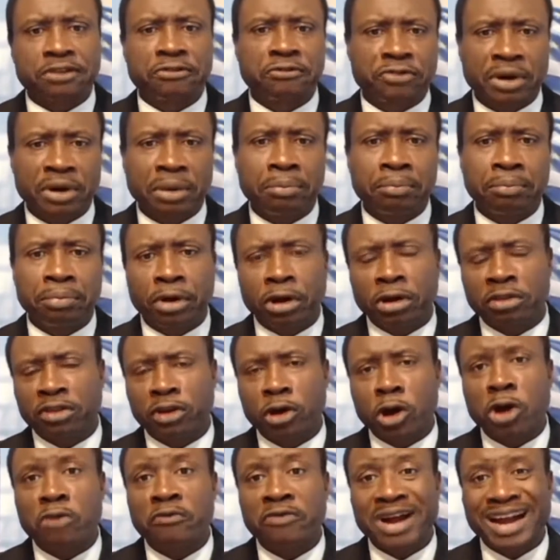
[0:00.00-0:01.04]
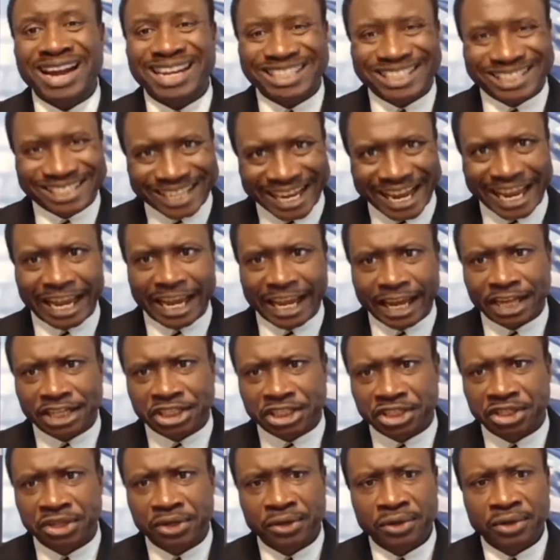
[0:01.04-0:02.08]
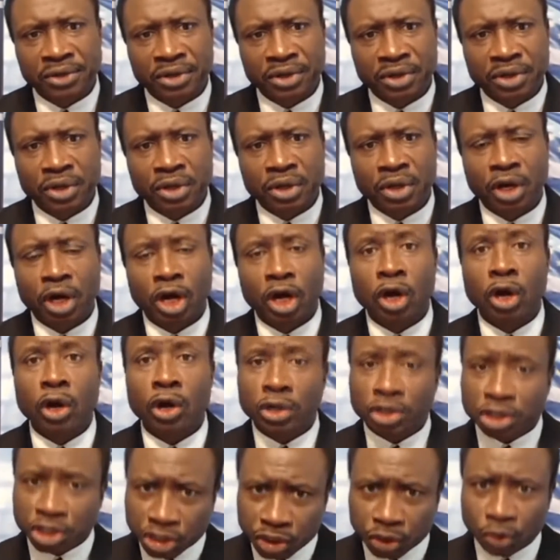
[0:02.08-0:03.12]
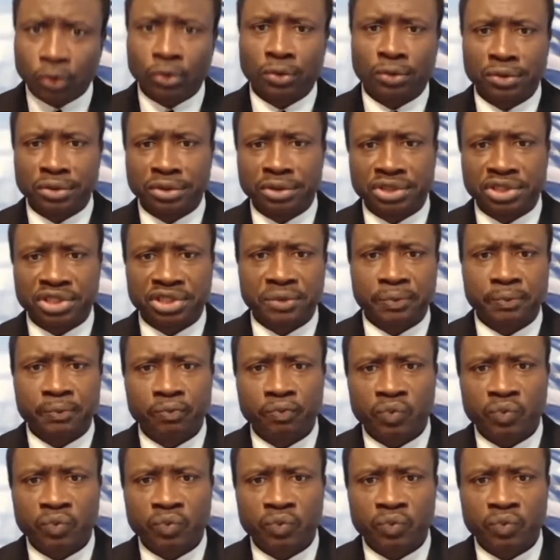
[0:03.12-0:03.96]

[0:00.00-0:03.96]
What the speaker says: from both of our states, all Zoons,